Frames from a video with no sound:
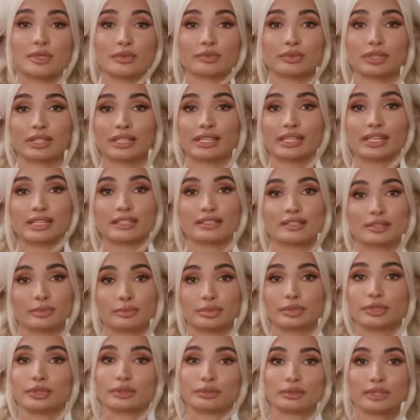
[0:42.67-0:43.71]
been really into
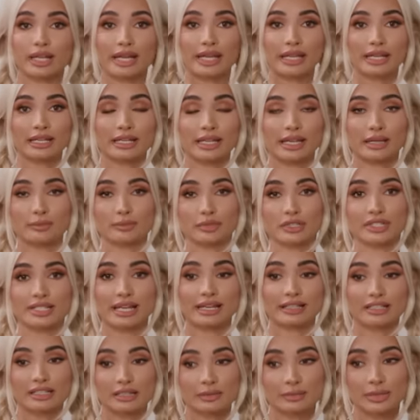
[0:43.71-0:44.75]
blue light and
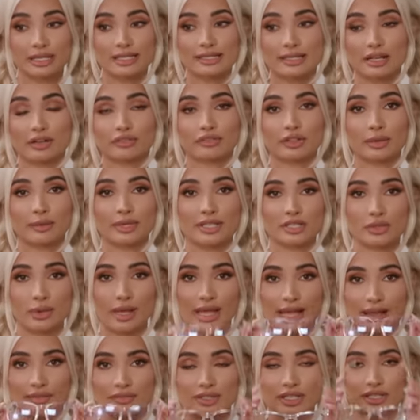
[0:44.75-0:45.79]
protecting myself from it, so
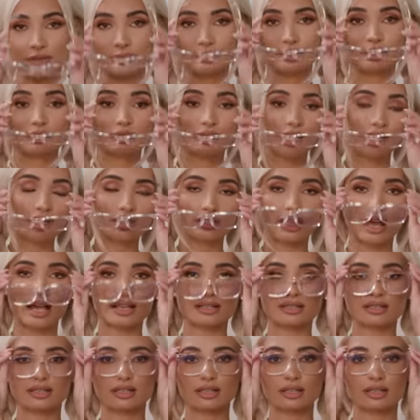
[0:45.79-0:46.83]
I have these blue light
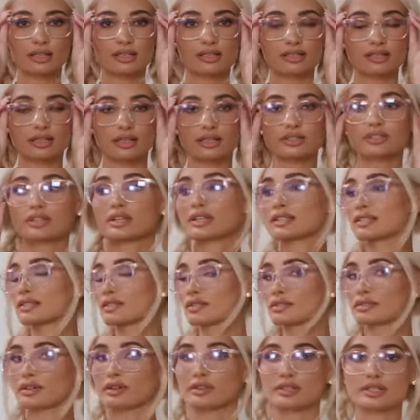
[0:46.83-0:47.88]
glasses. I
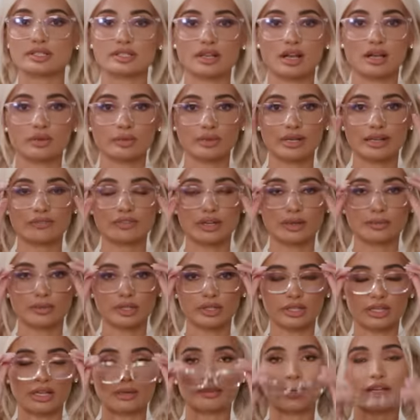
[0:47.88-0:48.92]
just throw these on whenever I'm
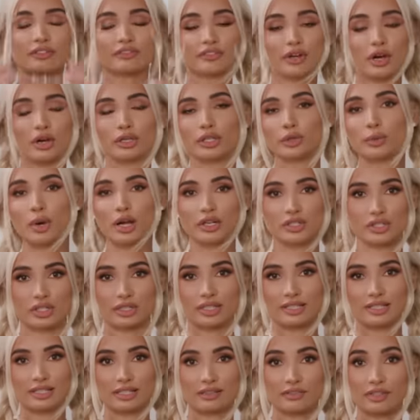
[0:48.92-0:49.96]
looking at my phone or
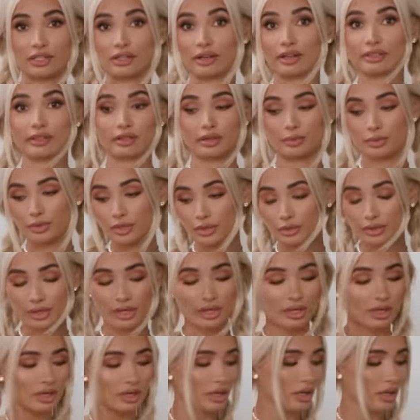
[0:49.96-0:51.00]
watching the TV or at the computer.